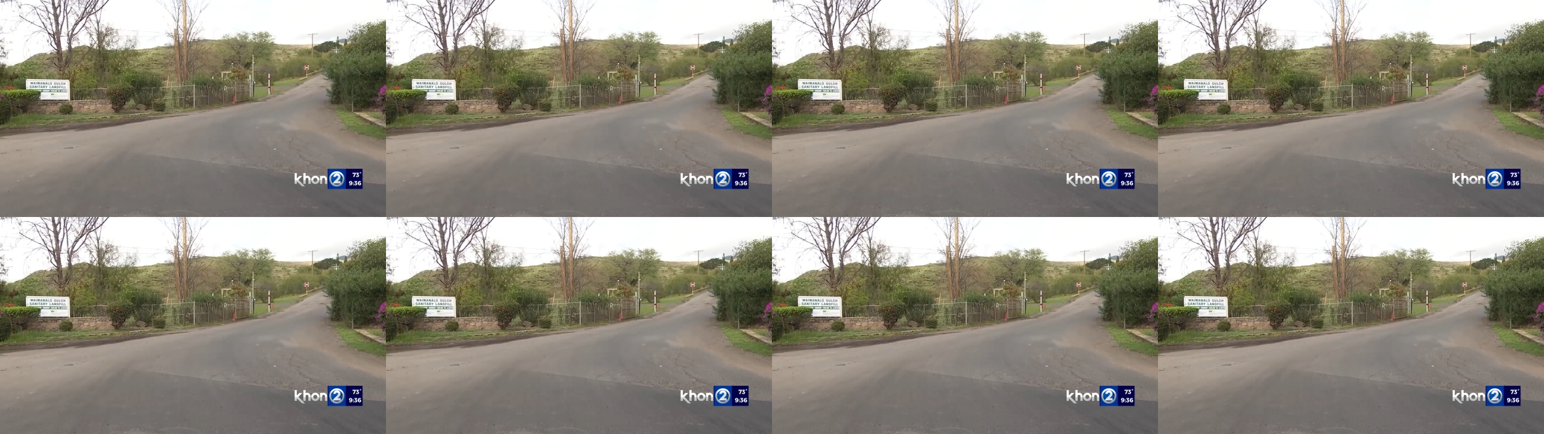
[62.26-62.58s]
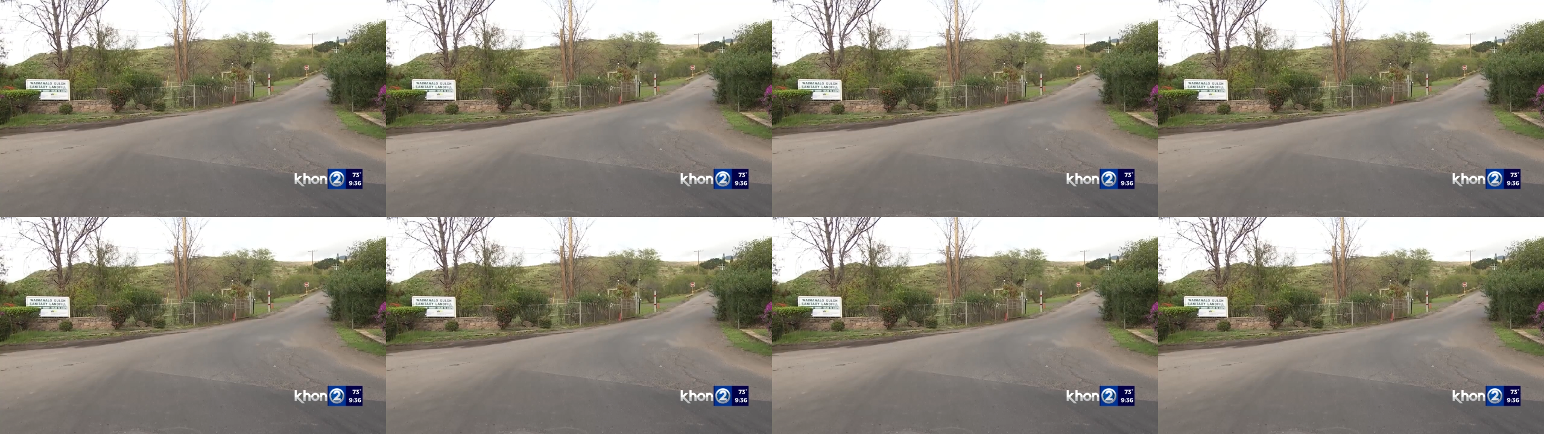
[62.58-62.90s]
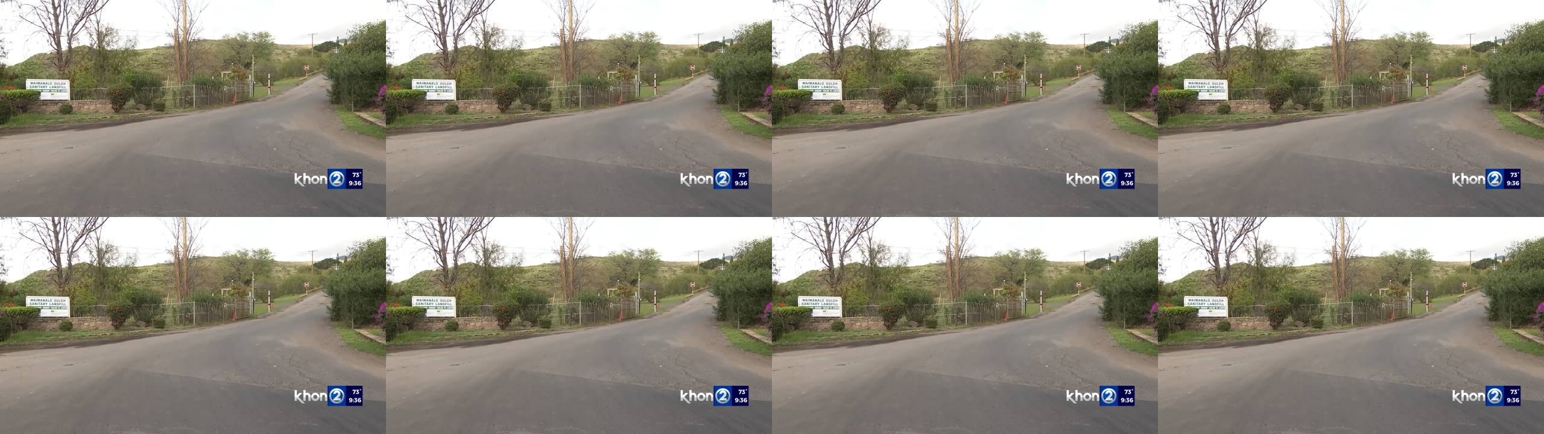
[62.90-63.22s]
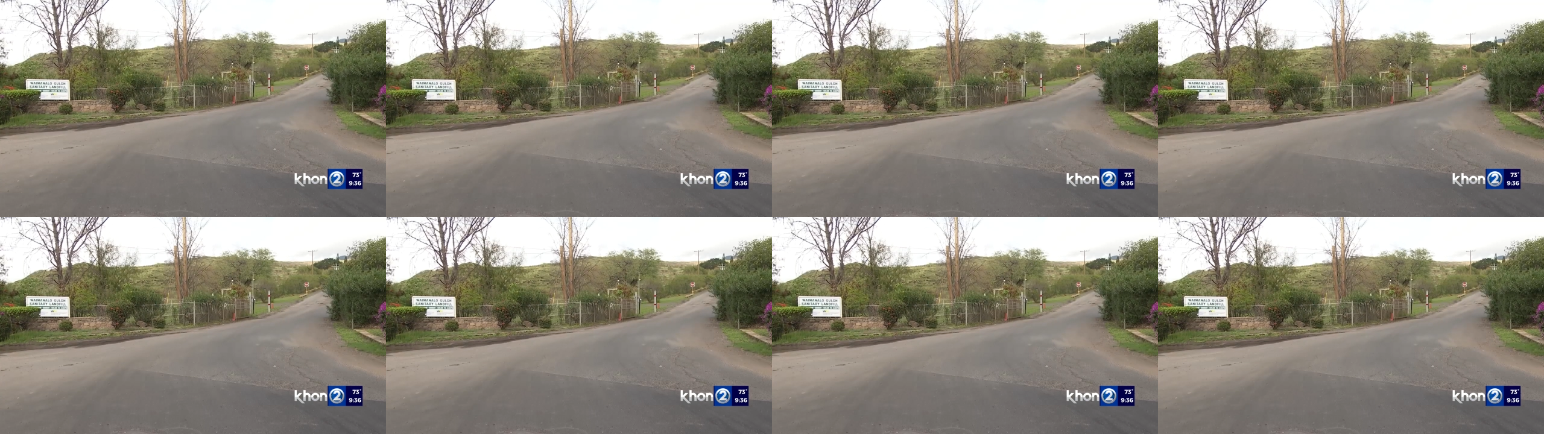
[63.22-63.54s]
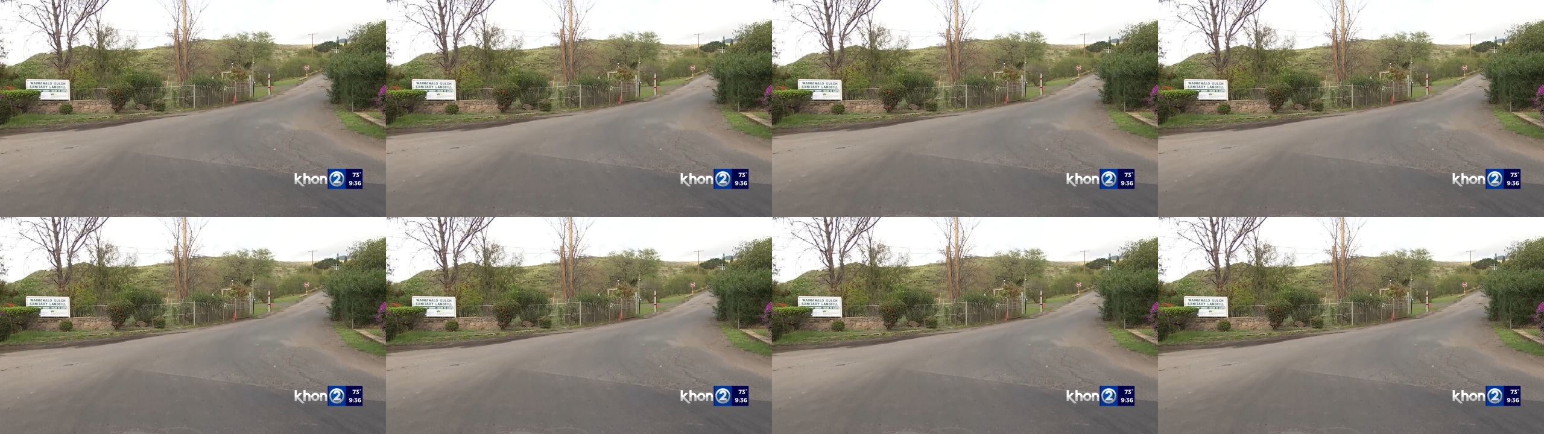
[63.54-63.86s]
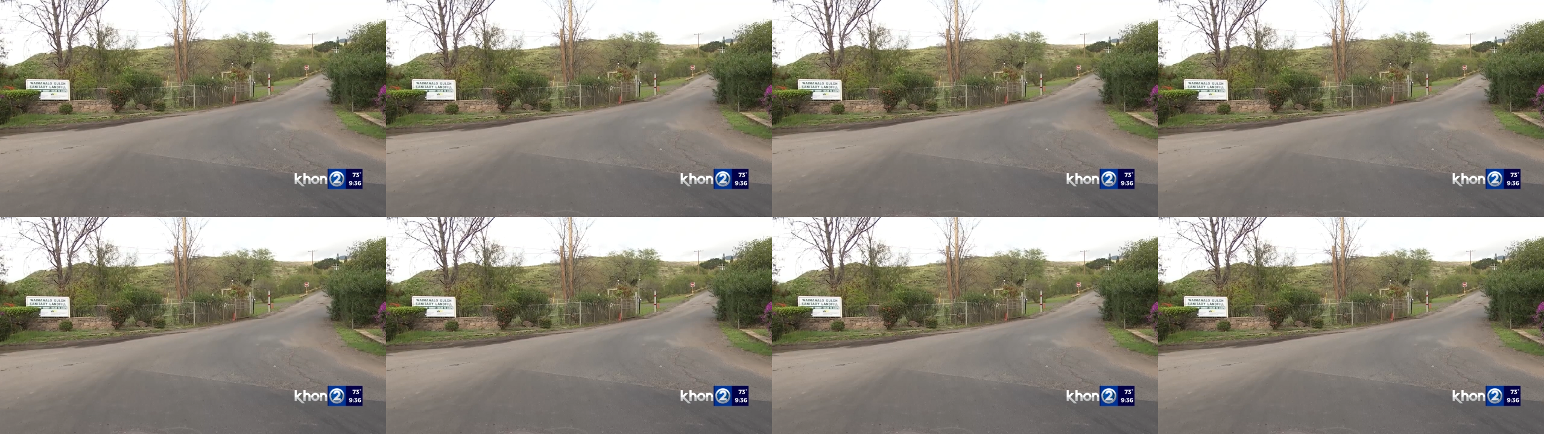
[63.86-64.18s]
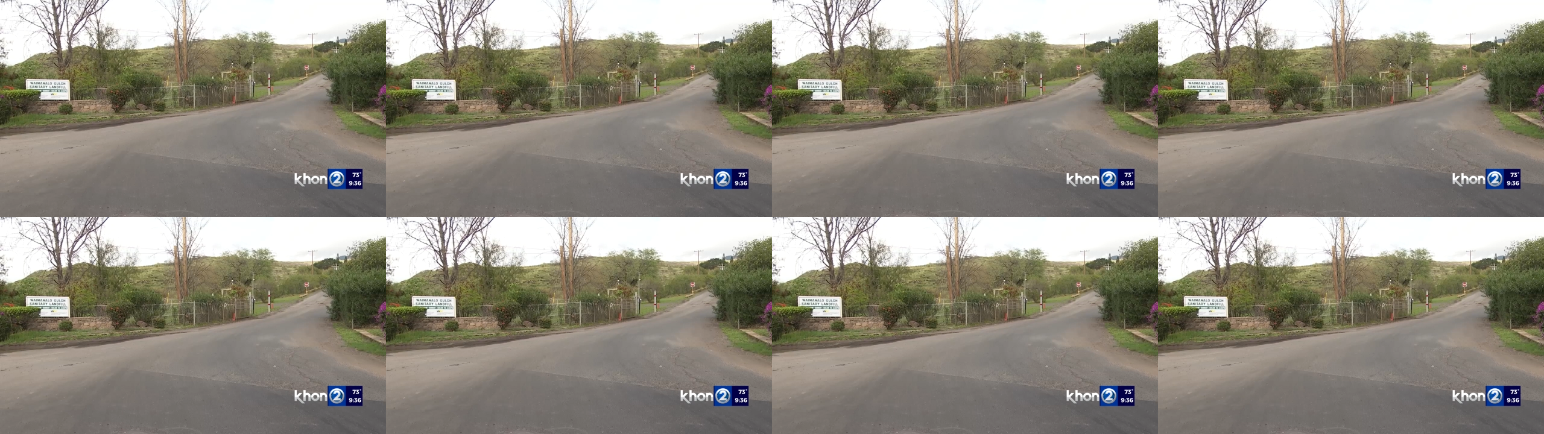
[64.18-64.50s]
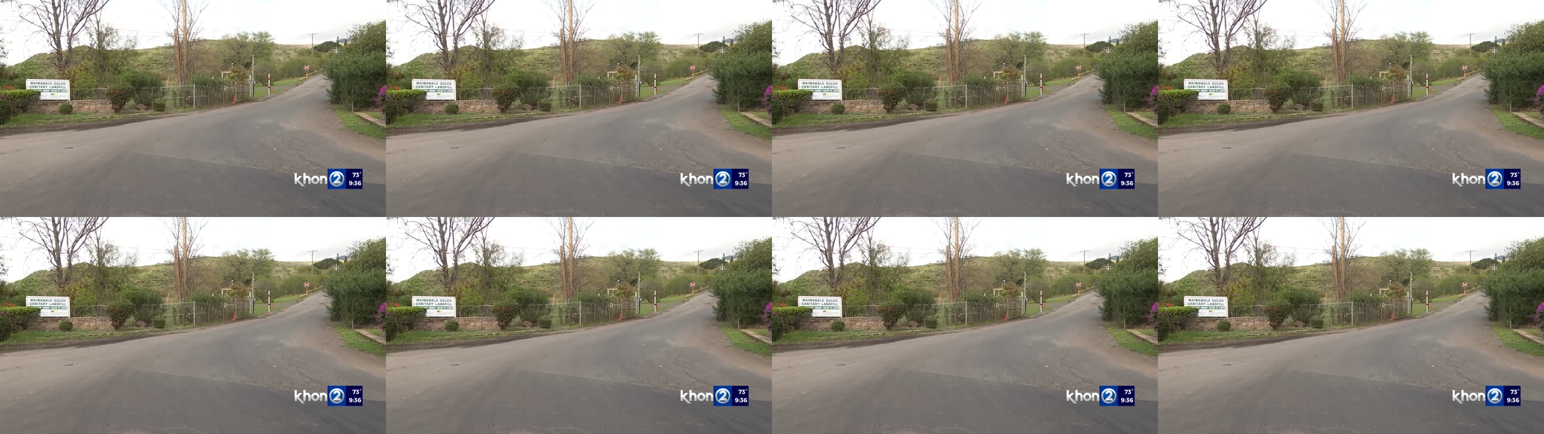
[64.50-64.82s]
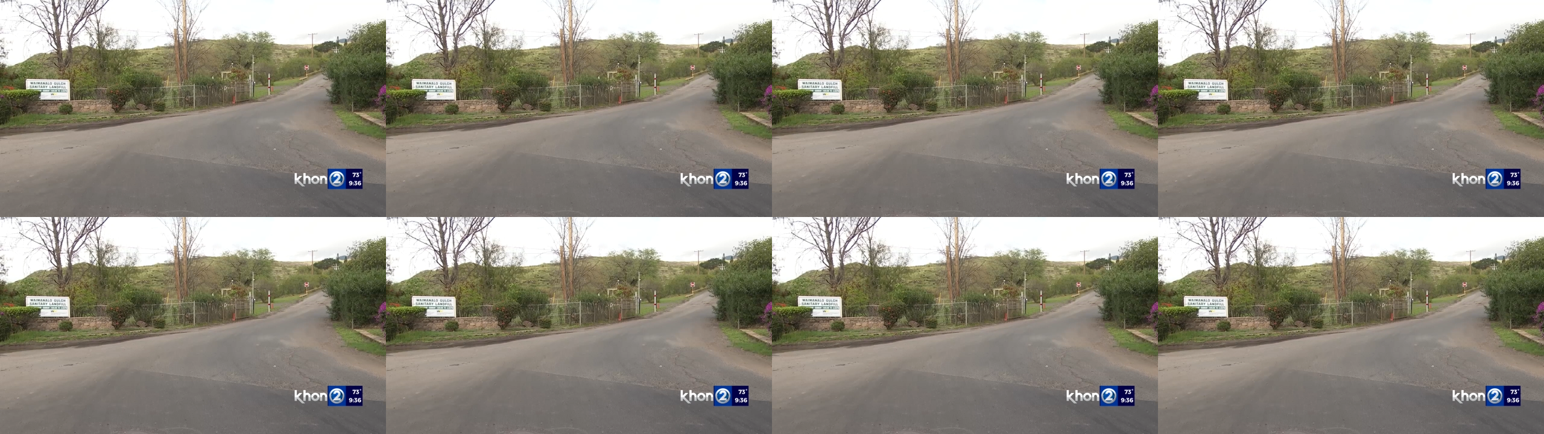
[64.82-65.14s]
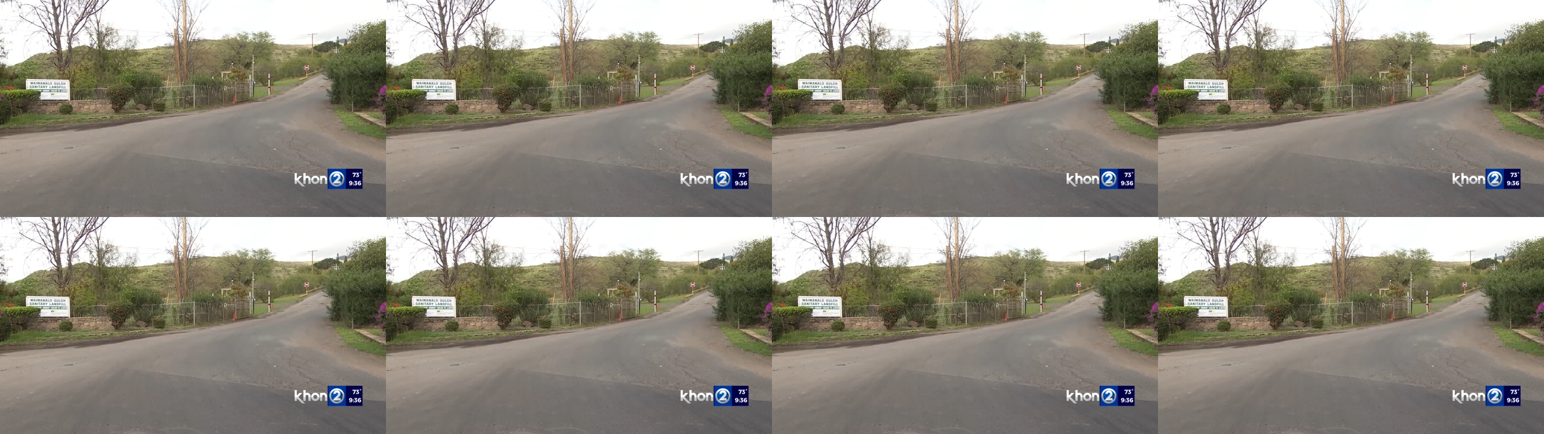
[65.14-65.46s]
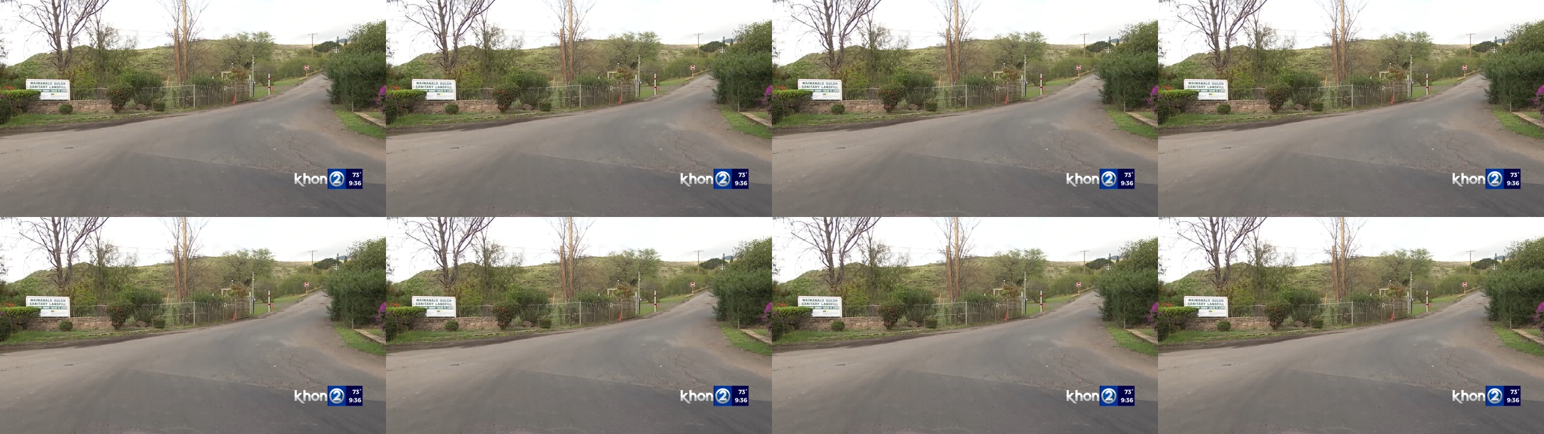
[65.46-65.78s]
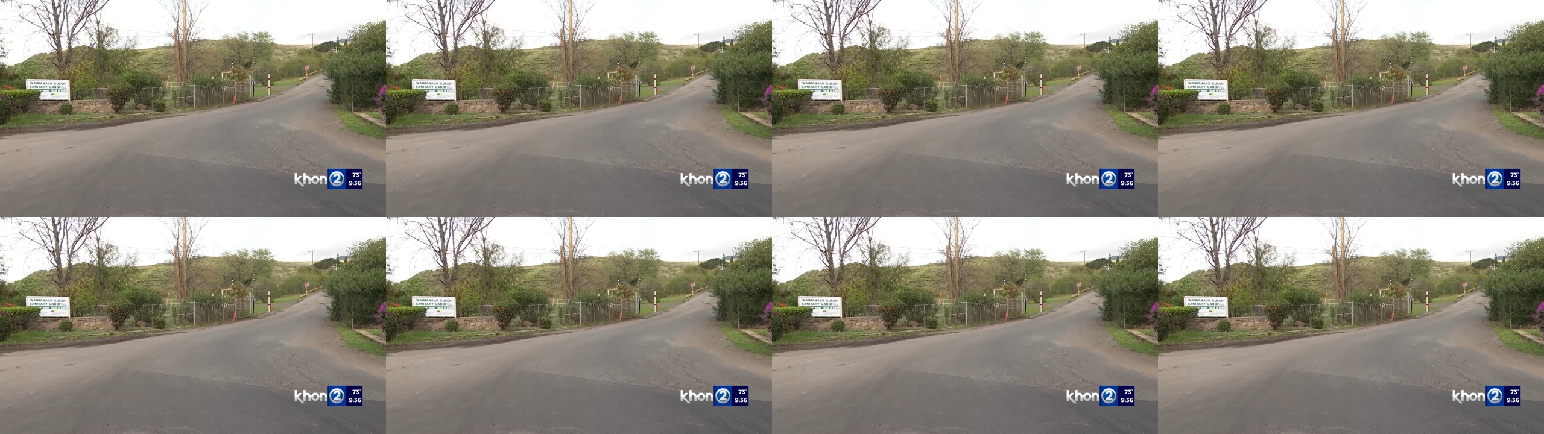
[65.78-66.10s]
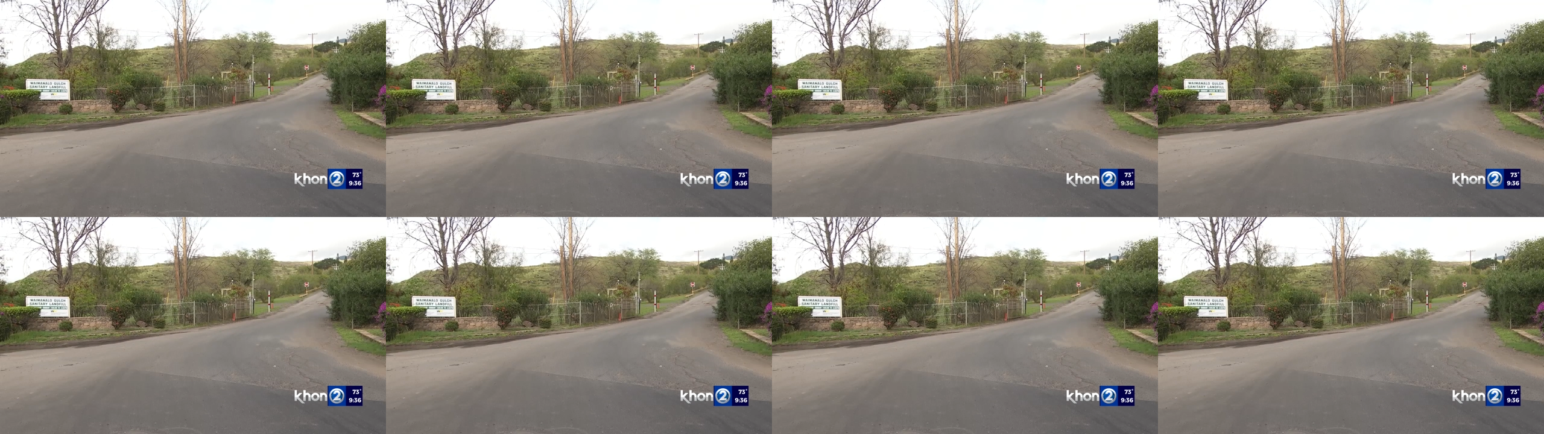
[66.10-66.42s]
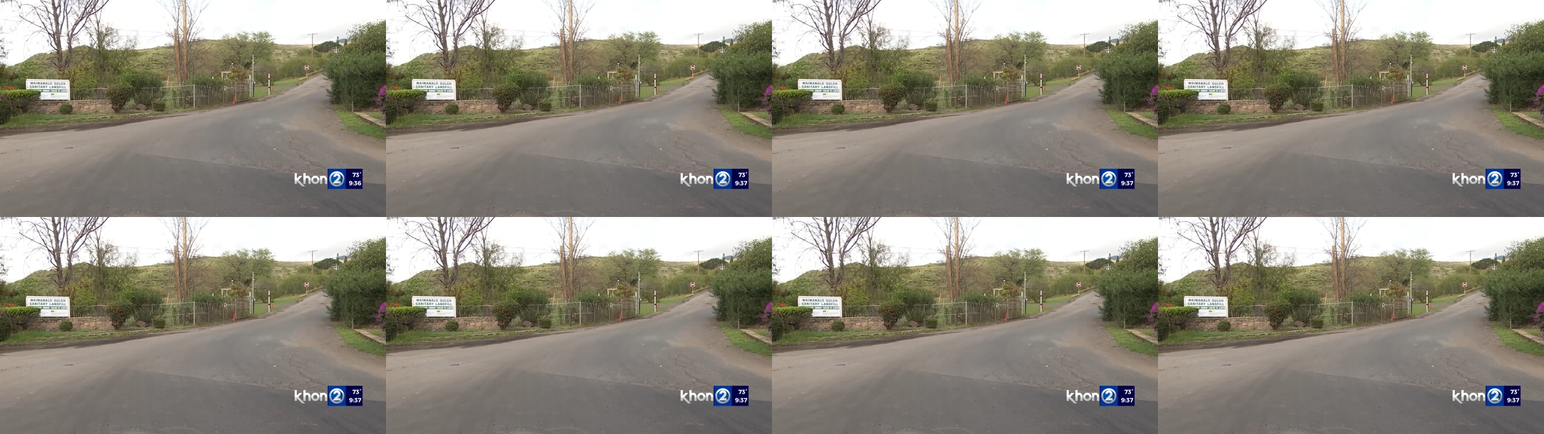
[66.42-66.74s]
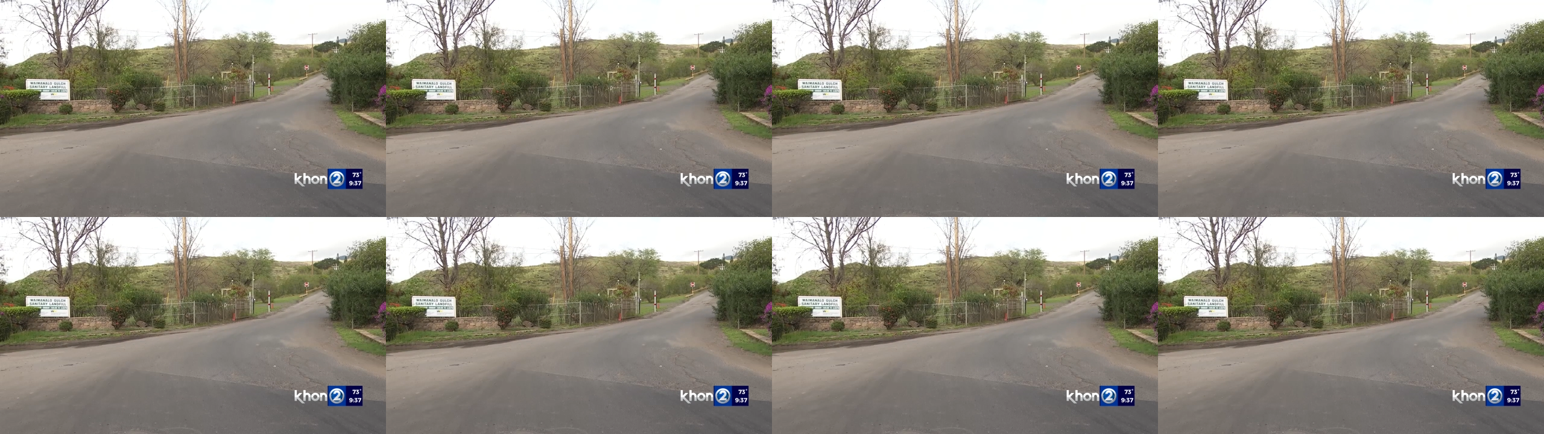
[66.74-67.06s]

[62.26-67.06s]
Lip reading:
No face is visible, so there are no lips to read.